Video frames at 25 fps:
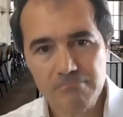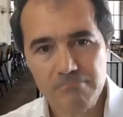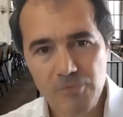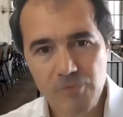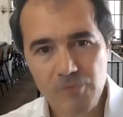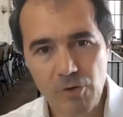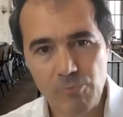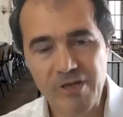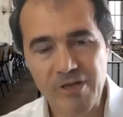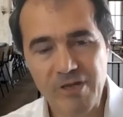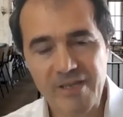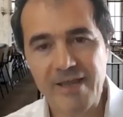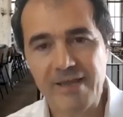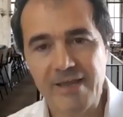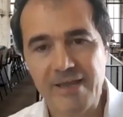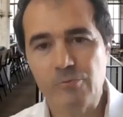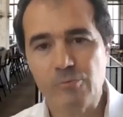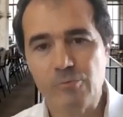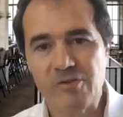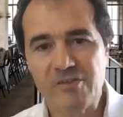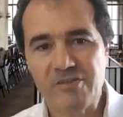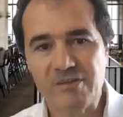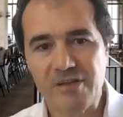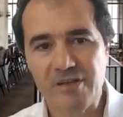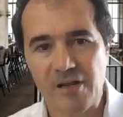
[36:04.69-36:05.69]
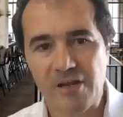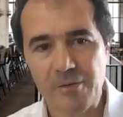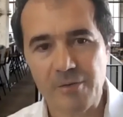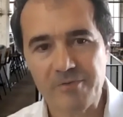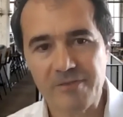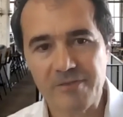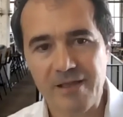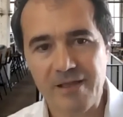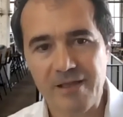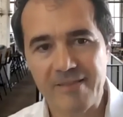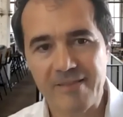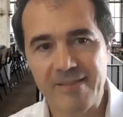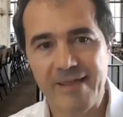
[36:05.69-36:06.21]
communicating with startups
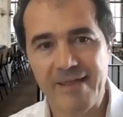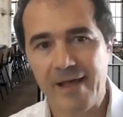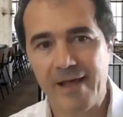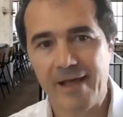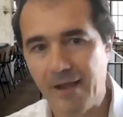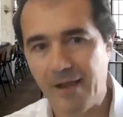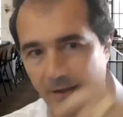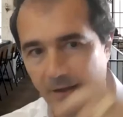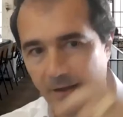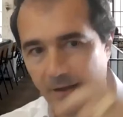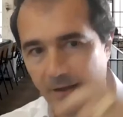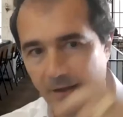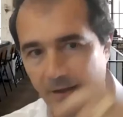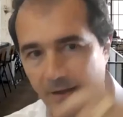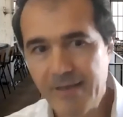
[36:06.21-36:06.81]
how they are